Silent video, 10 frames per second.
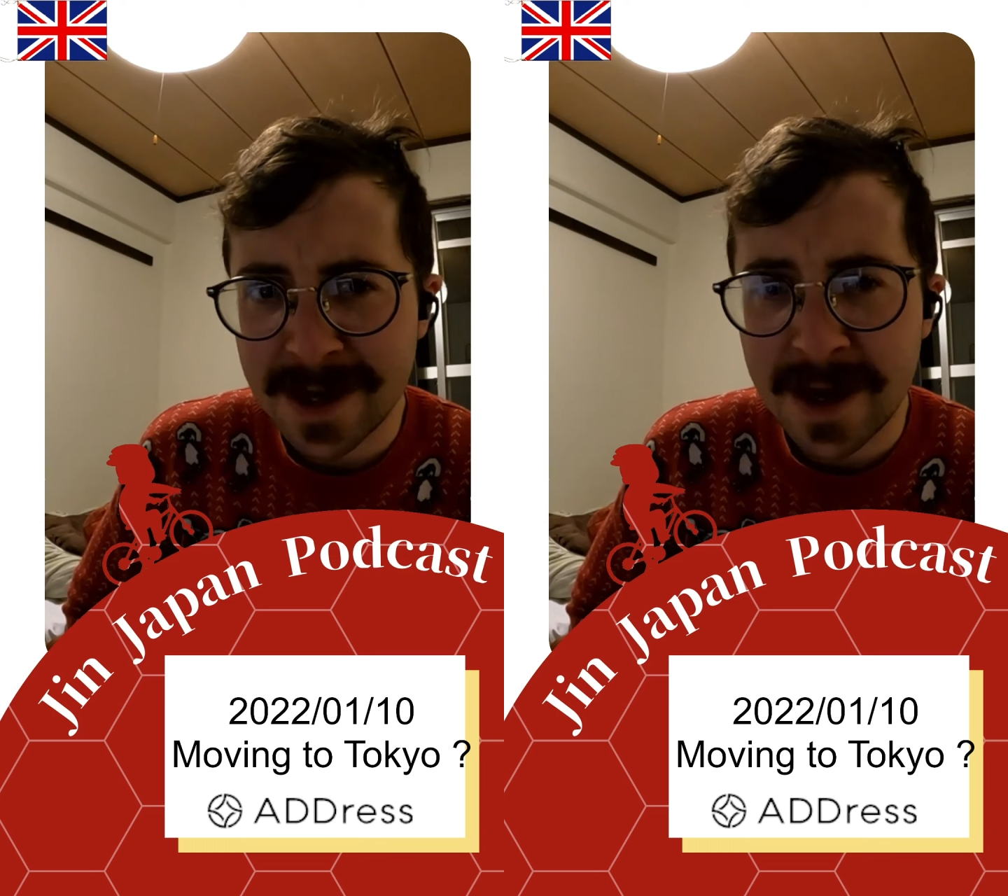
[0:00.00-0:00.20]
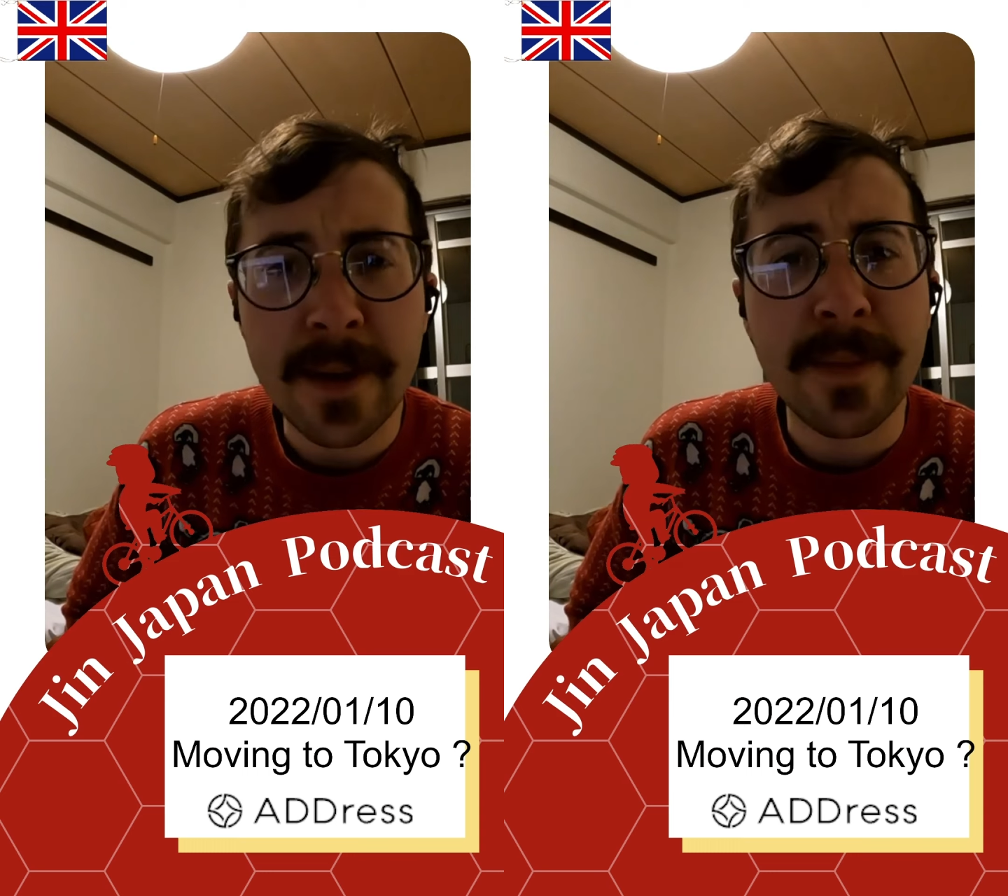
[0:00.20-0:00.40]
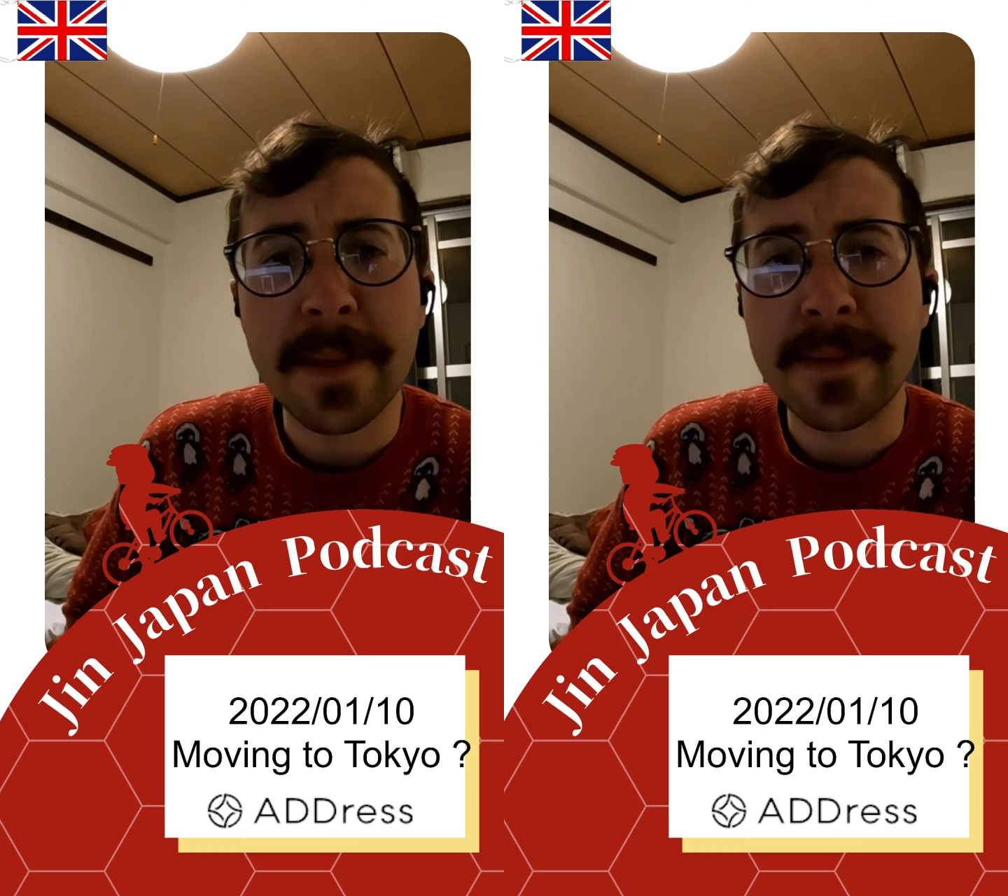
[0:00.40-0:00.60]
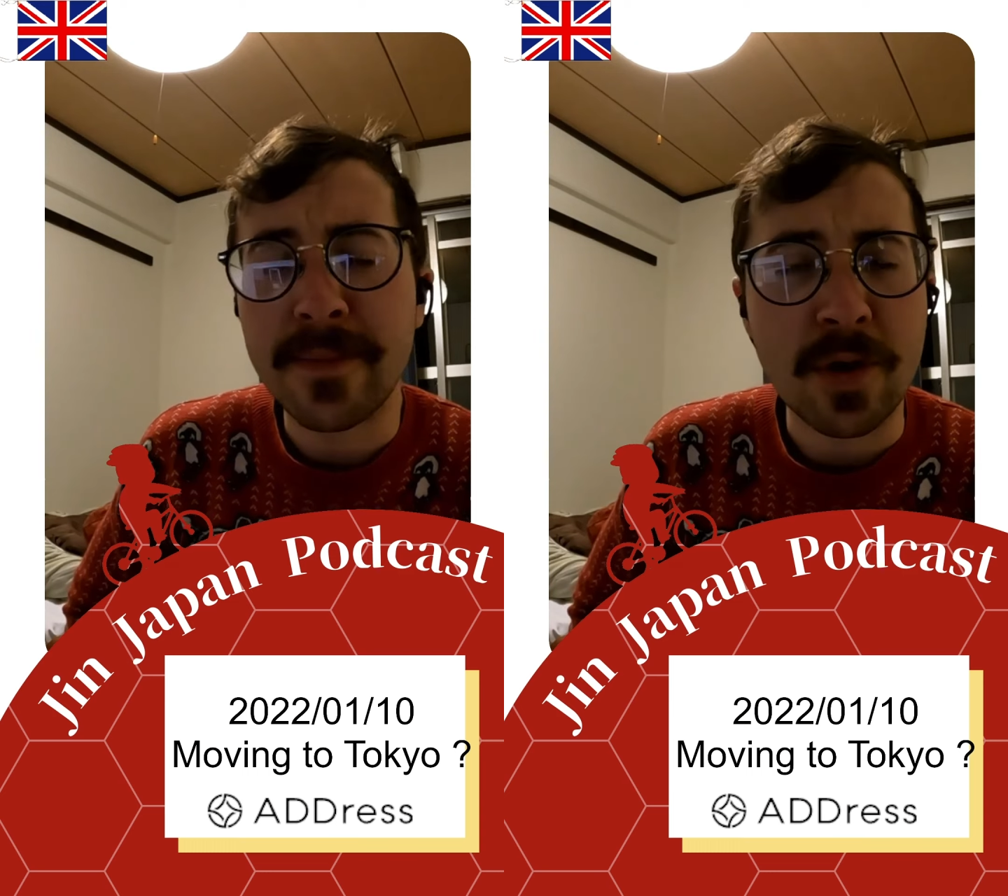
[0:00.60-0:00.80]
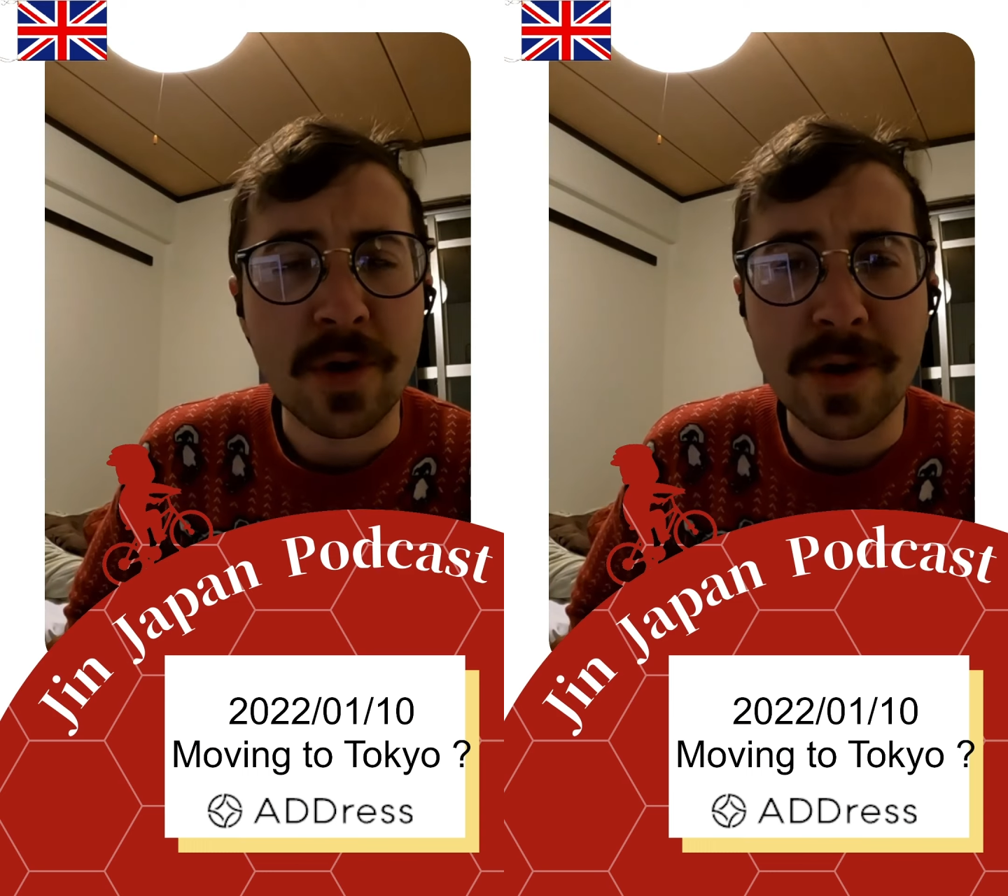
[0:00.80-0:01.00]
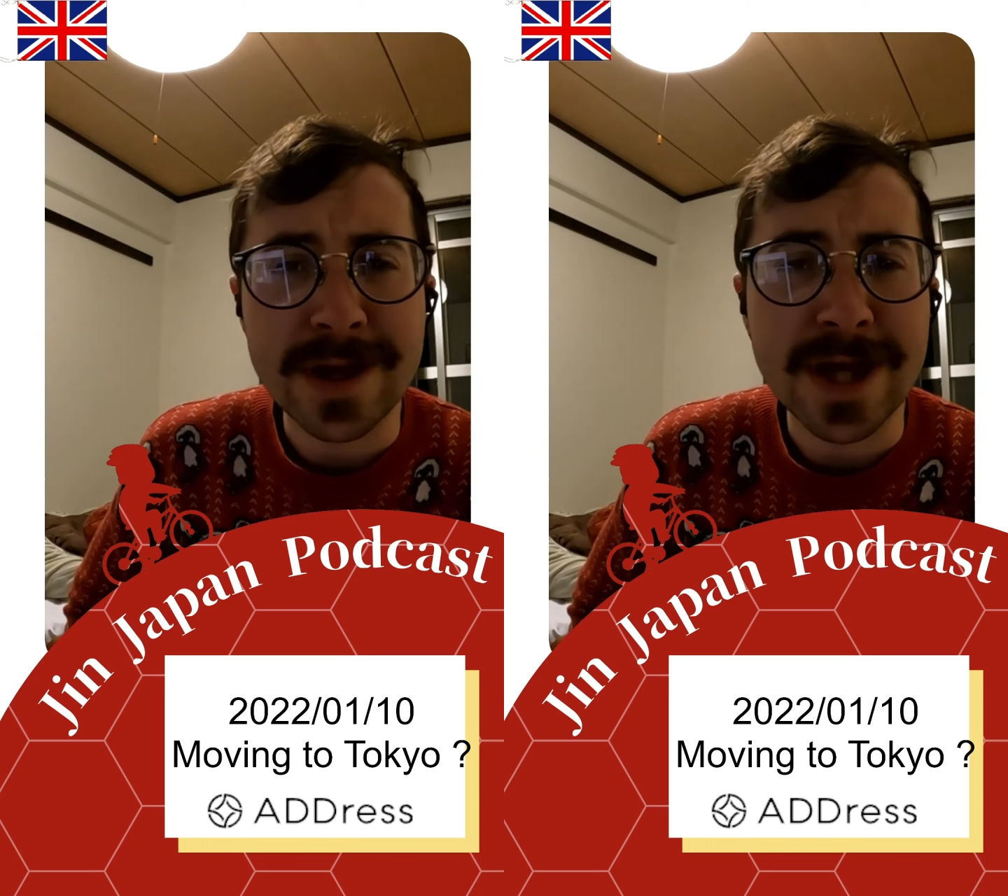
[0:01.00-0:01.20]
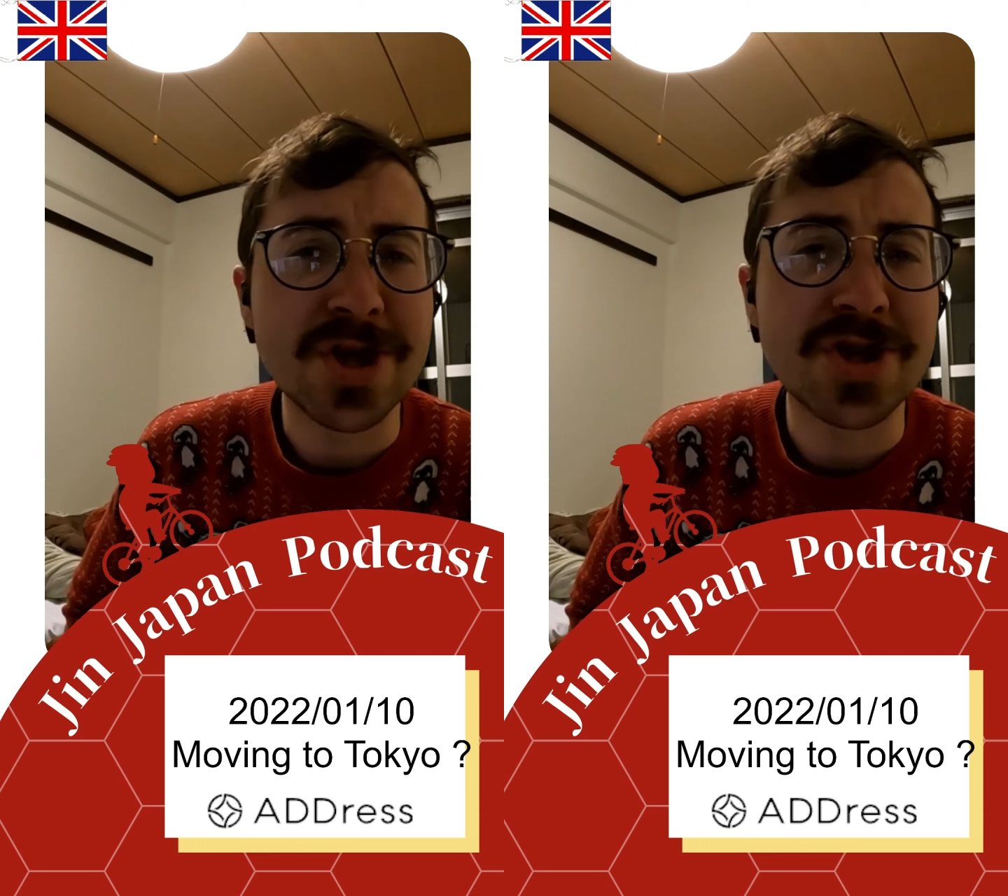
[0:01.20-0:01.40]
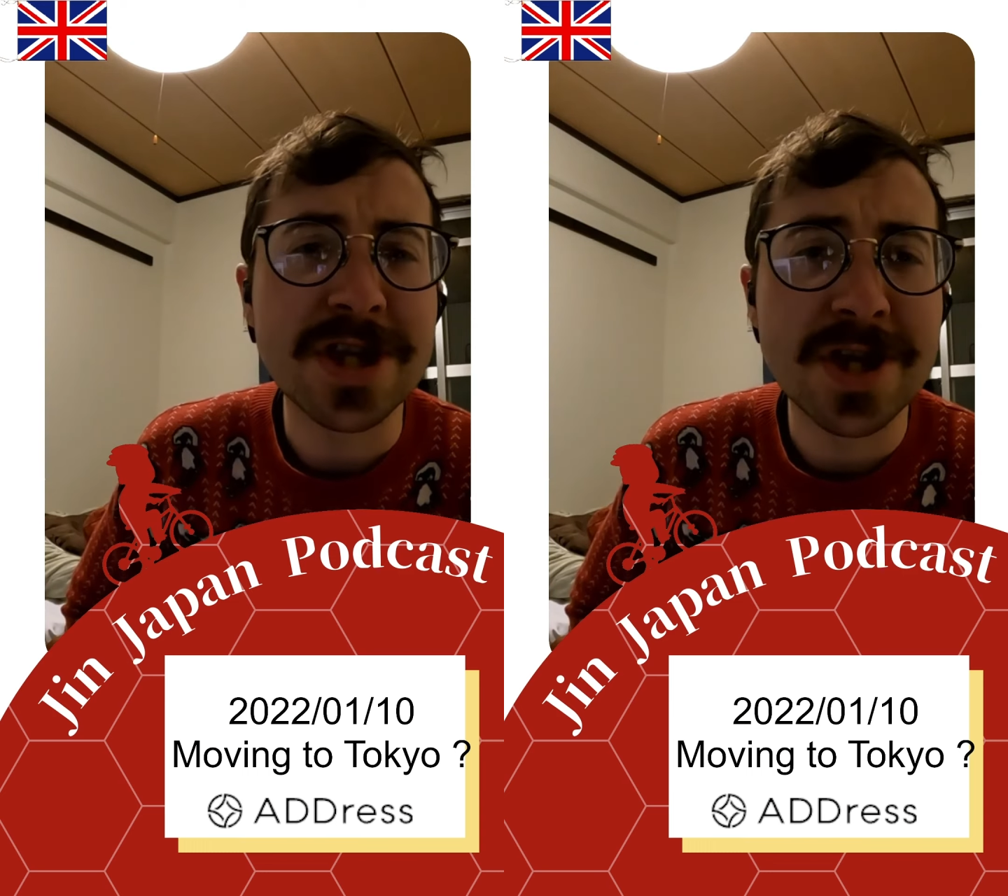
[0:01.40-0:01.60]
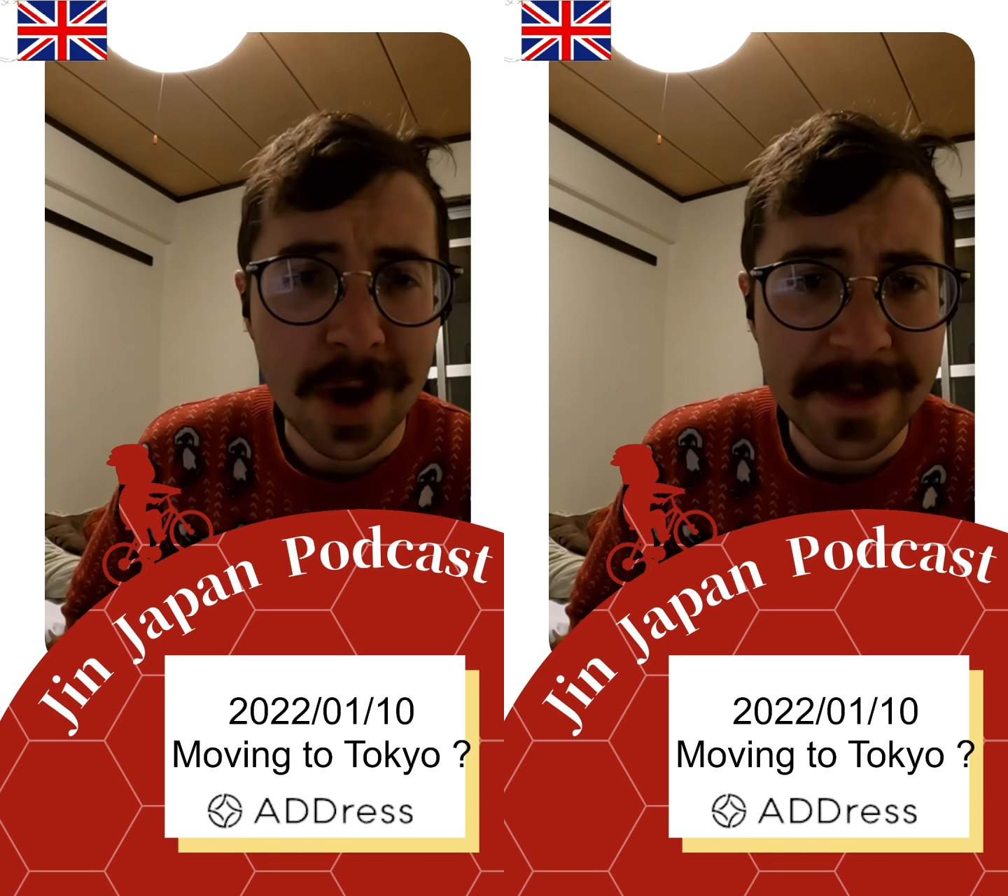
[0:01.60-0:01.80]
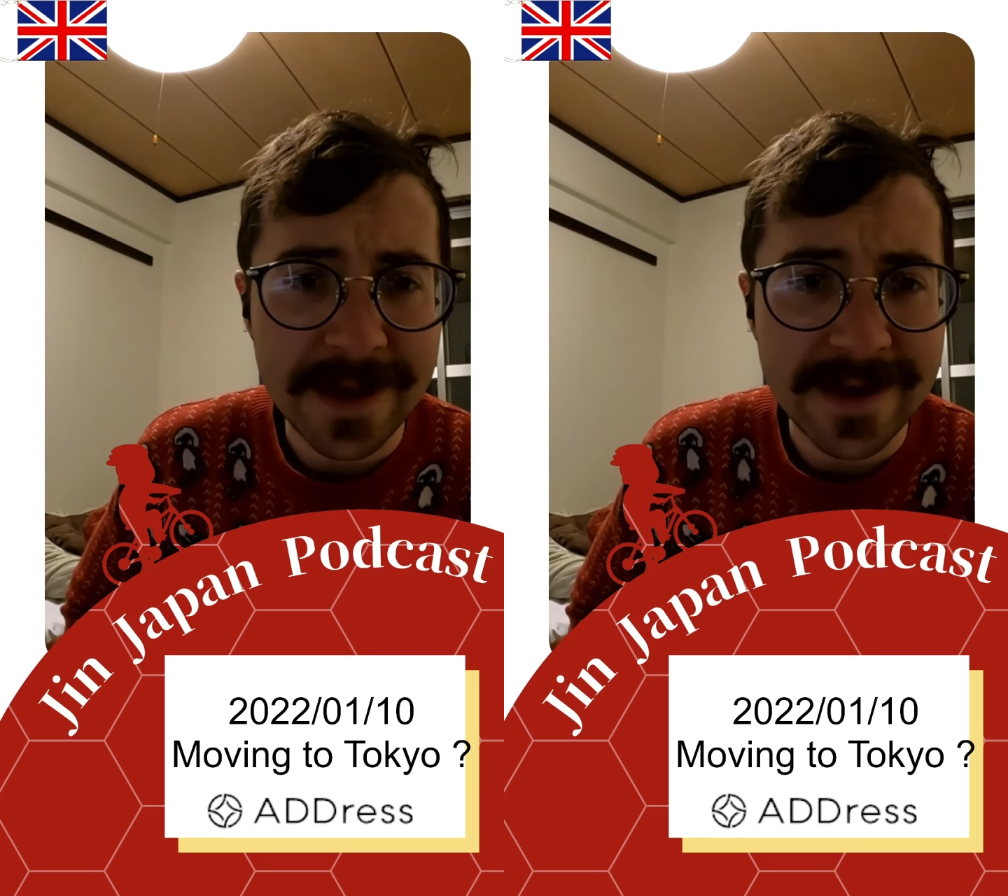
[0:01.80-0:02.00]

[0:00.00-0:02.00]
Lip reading: but there'll be more interesting content.